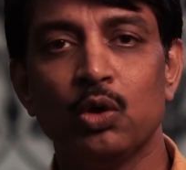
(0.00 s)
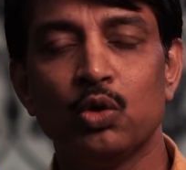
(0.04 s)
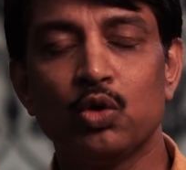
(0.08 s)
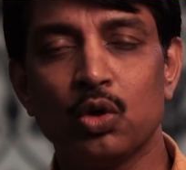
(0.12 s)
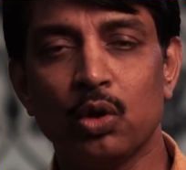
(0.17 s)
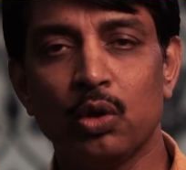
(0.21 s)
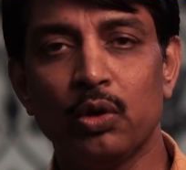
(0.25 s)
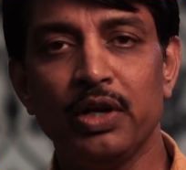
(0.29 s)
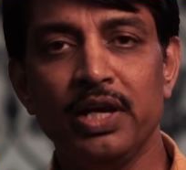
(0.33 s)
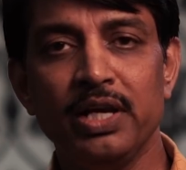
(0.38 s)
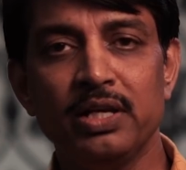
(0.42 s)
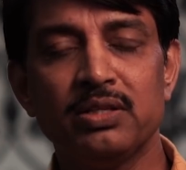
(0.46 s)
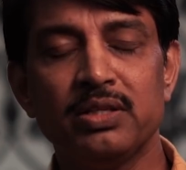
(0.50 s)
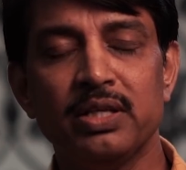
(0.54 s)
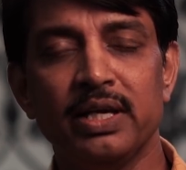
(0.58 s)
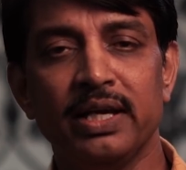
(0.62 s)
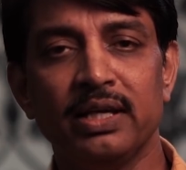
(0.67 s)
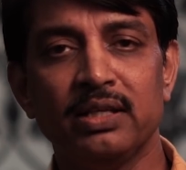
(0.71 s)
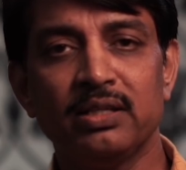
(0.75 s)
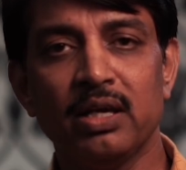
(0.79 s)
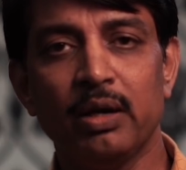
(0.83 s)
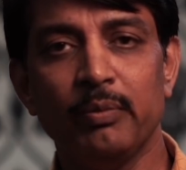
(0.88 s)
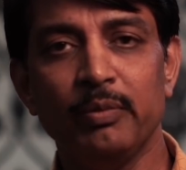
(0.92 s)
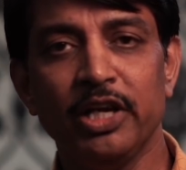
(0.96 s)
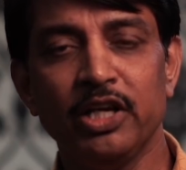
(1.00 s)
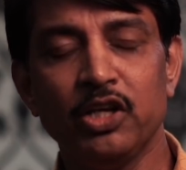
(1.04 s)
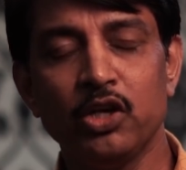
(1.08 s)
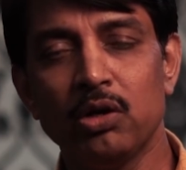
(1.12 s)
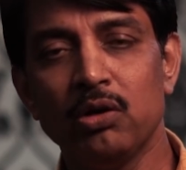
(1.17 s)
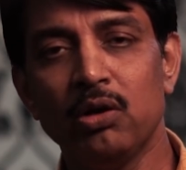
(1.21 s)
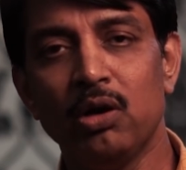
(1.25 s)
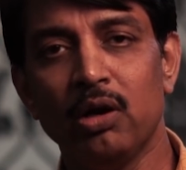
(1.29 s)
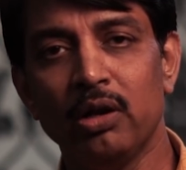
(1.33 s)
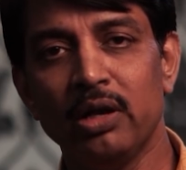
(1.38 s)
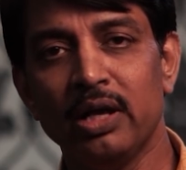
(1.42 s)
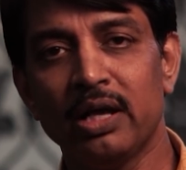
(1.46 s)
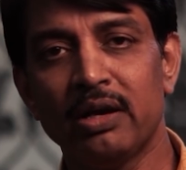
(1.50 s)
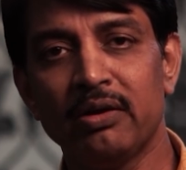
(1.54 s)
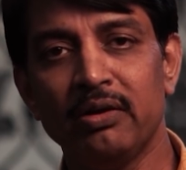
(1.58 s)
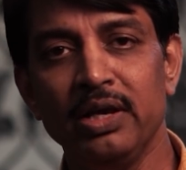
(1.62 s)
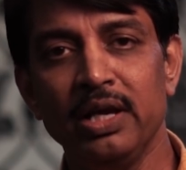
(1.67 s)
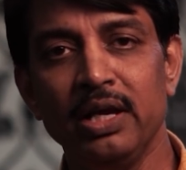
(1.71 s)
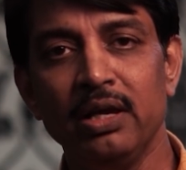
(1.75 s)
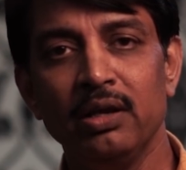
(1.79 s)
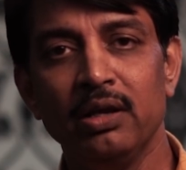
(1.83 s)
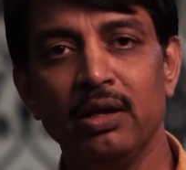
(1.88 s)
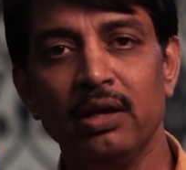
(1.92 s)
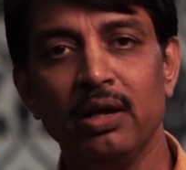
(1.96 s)
So reach the examination hall
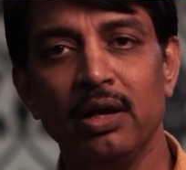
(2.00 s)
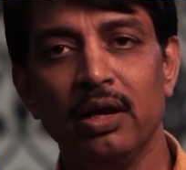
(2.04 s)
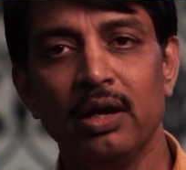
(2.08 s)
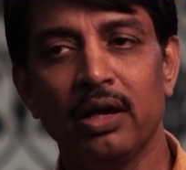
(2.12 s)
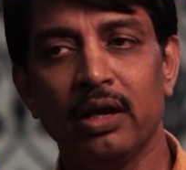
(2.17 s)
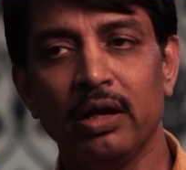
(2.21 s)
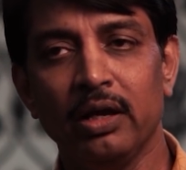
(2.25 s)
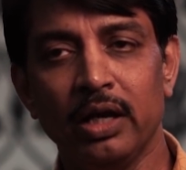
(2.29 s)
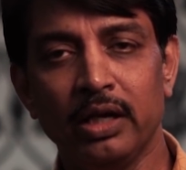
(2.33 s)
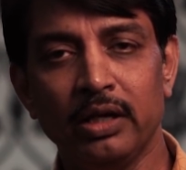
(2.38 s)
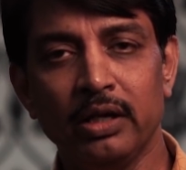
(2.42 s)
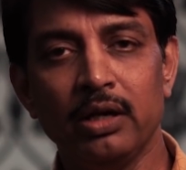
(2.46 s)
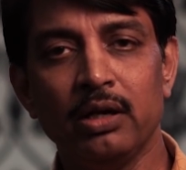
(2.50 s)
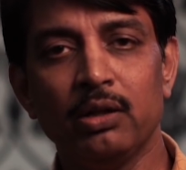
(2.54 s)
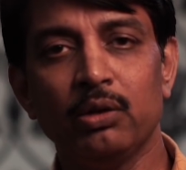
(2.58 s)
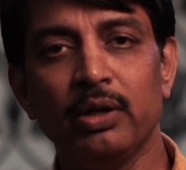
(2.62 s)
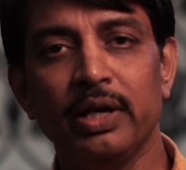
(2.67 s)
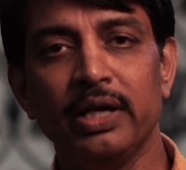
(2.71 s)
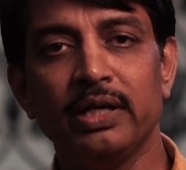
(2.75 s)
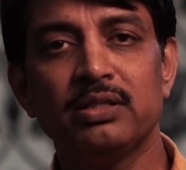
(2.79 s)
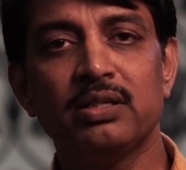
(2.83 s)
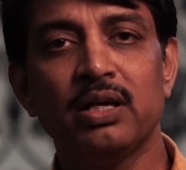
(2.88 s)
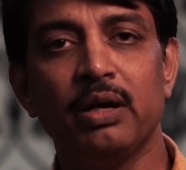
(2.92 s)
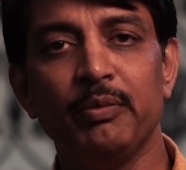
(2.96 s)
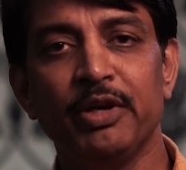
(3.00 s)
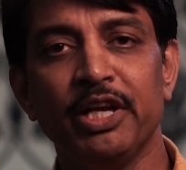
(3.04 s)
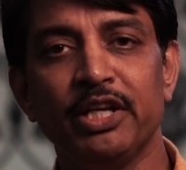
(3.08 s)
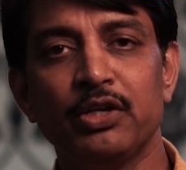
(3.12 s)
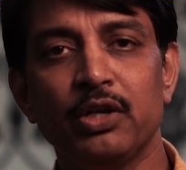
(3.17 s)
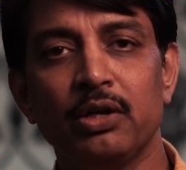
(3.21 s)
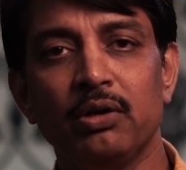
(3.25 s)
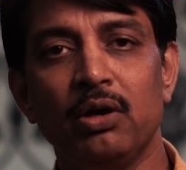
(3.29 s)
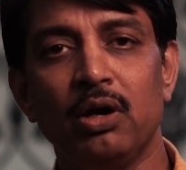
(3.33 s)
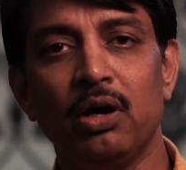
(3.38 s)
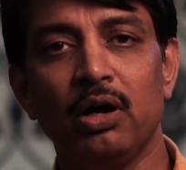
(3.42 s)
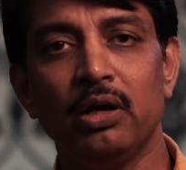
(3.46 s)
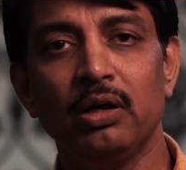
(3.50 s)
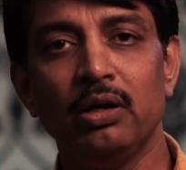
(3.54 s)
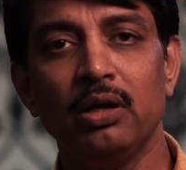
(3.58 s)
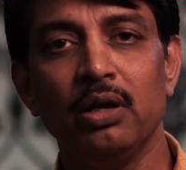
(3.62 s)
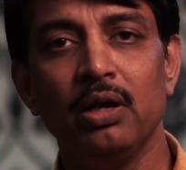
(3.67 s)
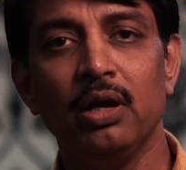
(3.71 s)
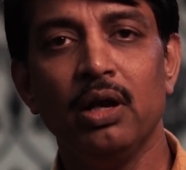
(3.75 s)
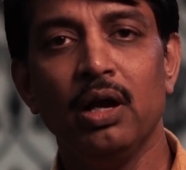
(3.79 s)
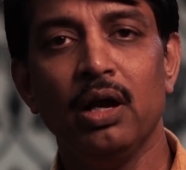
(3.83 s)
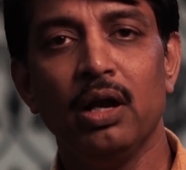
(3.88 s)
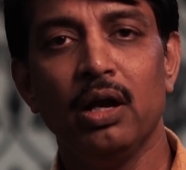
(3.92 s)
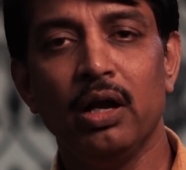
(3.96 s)
early, get into the examination
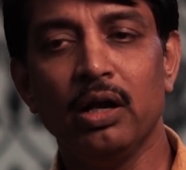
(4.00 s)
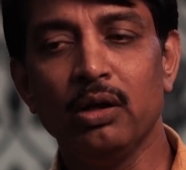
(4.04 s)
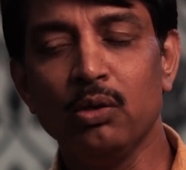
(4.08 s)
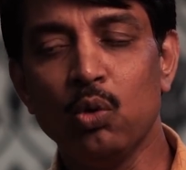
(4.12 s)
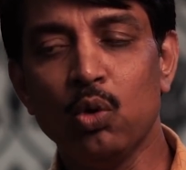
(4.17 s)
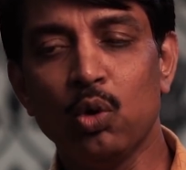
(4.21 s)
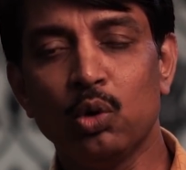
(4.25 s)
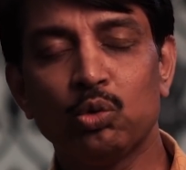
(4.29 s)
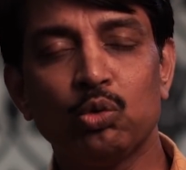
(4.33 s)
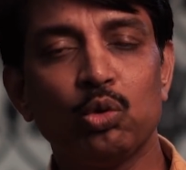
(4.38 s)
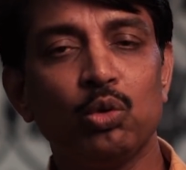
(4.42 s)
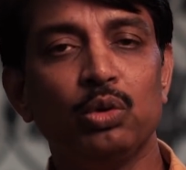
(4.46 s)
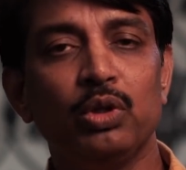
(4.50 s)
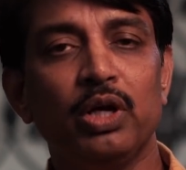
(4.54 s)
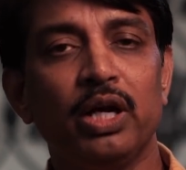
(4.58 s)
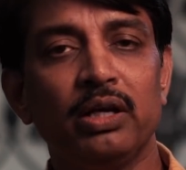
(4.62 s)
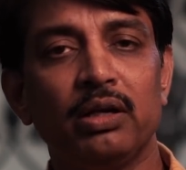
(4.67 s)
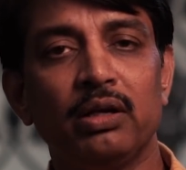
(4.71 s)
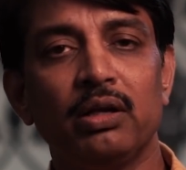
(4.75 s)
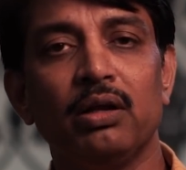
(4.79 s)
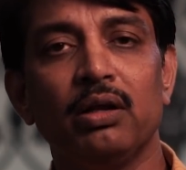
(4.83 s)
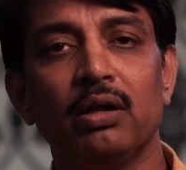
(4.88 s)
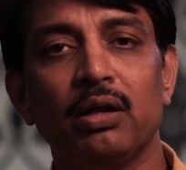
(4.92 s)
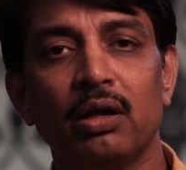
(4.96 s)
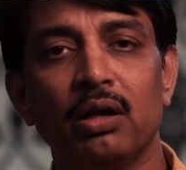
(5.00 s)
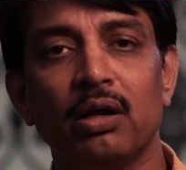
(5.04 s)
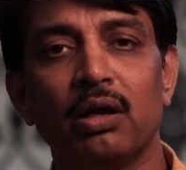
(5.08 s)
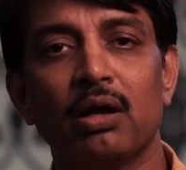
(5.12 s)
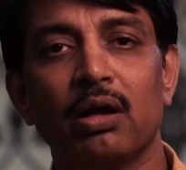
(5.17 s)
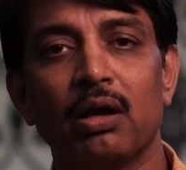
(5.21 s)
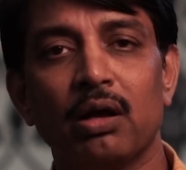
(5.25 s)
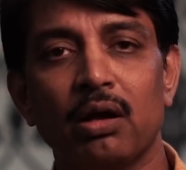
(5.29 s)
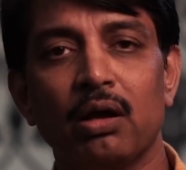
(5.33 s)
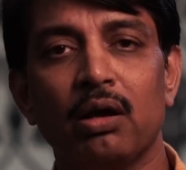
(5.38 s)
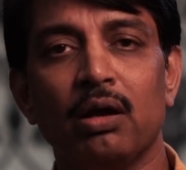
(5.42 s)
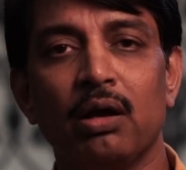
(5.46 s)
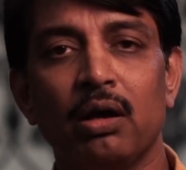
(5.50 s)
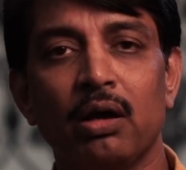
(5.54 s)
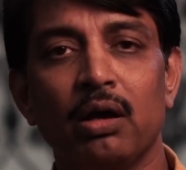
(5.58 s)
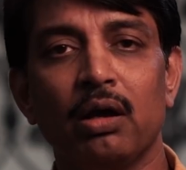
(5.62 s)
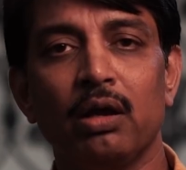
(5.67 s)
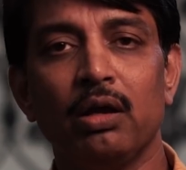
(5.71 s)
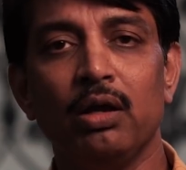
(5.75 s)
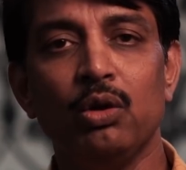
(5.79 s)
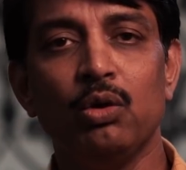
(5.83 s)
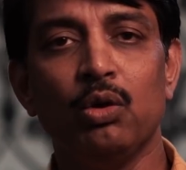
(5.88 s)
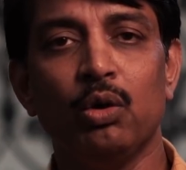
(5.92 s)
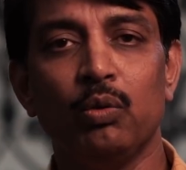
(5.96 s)
hall and go through that
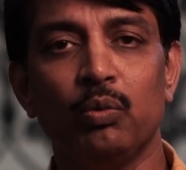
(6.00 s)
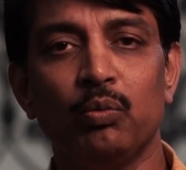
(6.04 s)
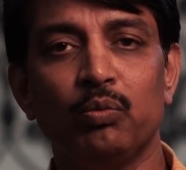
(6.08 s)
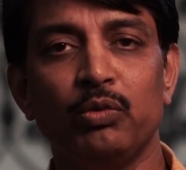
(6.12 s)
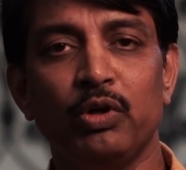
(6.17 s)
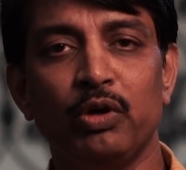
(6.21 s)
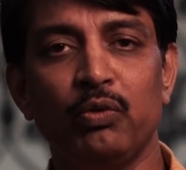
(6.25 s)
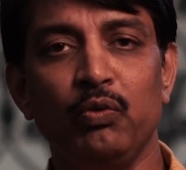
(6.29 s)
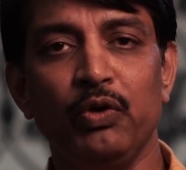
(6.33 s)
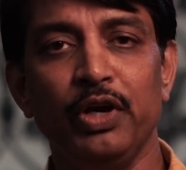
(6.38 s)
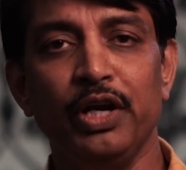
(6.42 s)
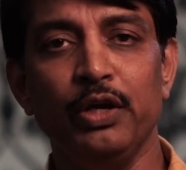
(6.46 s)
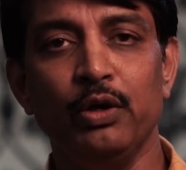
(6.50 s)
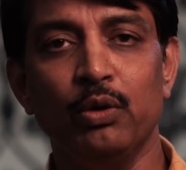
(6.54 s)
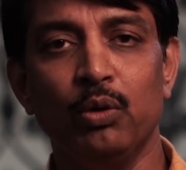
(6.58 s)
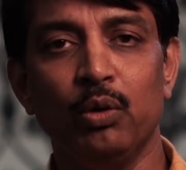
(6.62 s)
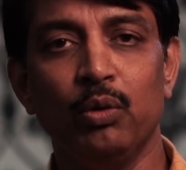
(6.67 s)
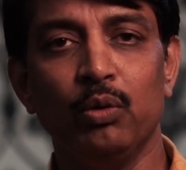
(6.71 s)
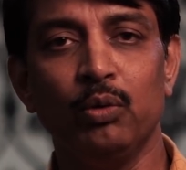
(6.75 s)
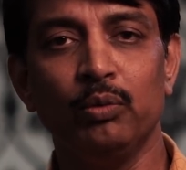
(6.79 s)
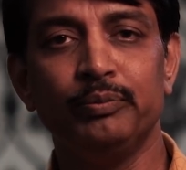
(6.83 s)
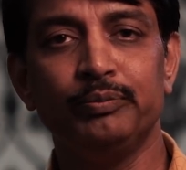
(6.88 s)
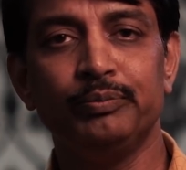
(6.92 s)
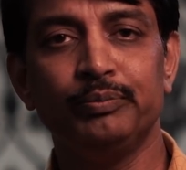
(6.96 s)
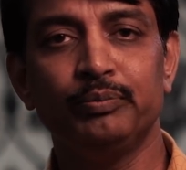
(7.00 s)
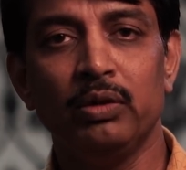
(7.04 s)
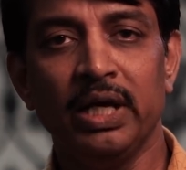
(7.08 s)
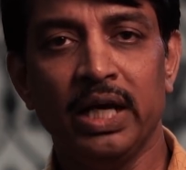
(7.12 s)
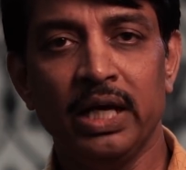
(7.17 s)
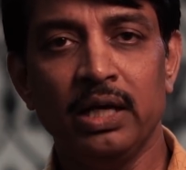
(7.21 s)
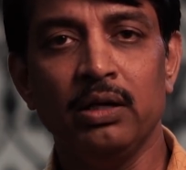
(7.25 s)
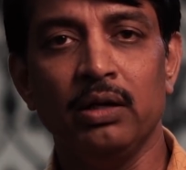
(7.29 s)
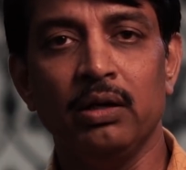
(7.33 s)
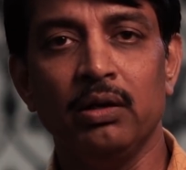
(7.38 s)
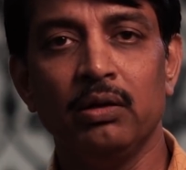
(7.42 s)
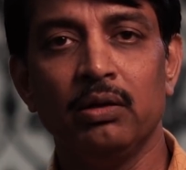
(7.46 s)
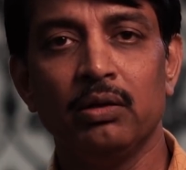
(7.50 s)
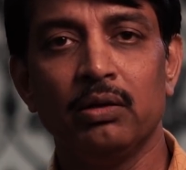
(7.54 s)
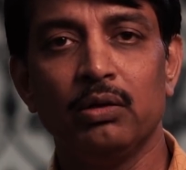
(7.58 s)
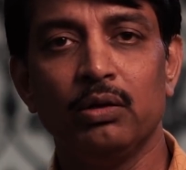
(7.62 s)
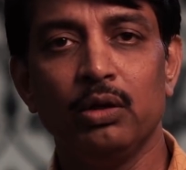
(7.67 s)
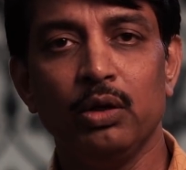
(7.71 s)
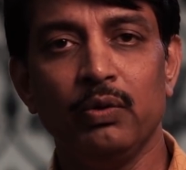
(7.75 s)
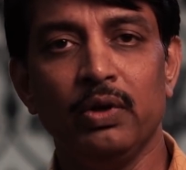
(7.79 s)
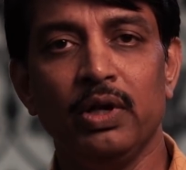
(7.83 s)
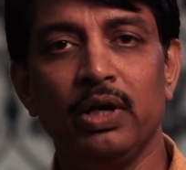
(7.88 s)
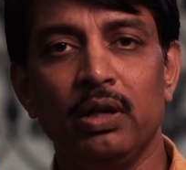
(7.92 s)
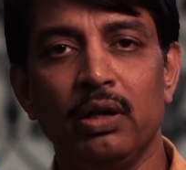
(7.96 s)
that video. Then
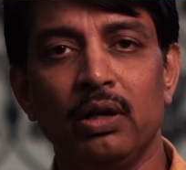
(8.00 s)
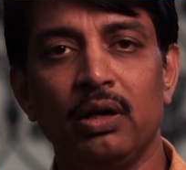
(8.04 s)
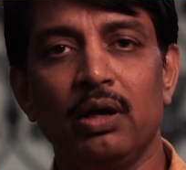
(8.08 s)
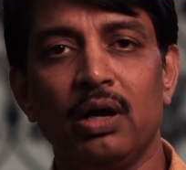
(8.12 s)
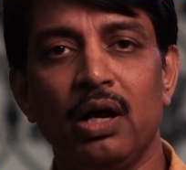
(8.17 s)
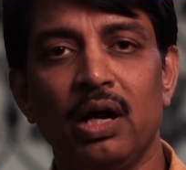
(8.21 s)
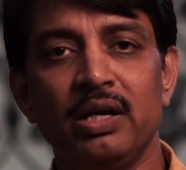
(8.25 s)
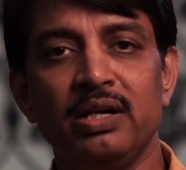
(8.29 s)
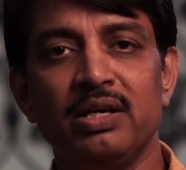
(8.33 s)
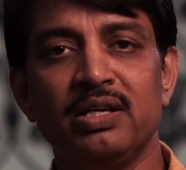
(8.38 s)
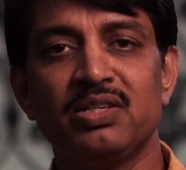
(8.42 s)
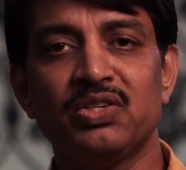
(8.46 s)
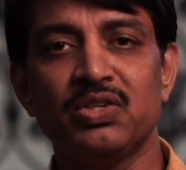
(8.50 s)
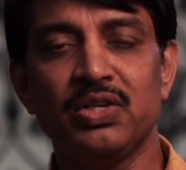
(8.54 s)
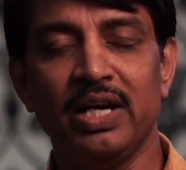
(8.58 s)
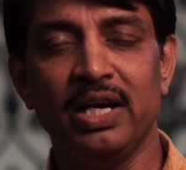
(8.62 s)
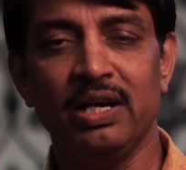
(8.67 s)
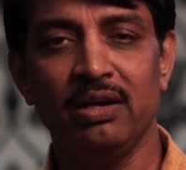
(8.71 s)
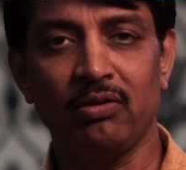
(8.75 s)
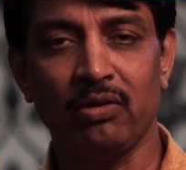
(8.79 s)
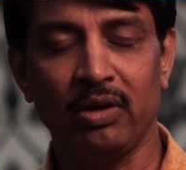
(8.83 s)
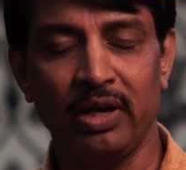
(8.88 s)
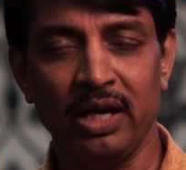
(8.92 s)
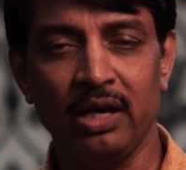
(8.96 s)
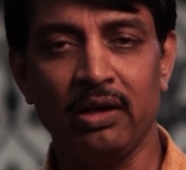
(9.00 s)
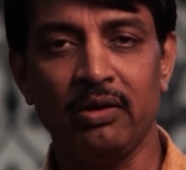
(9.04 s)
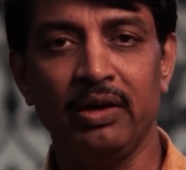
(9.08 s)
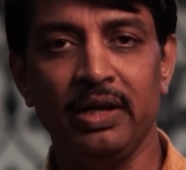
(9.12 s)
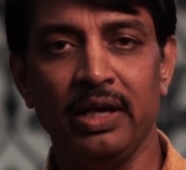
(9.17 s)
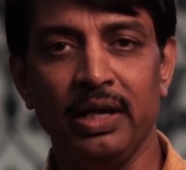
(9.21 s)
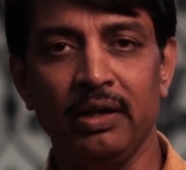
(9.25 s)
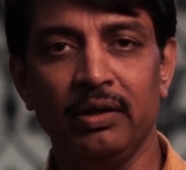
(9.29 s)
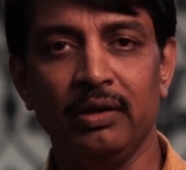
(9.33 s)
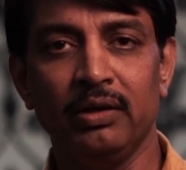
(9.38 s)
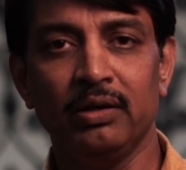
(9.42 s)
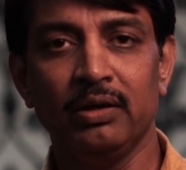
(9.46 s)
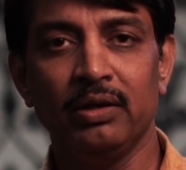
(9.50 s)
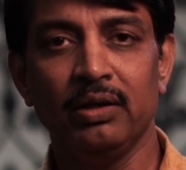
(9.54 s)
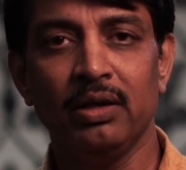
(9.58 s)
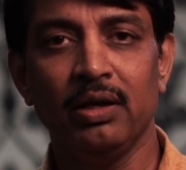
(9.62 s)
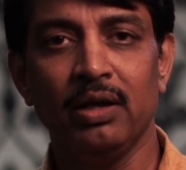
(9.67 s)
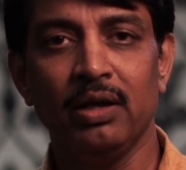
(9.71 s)
you will understand clearly.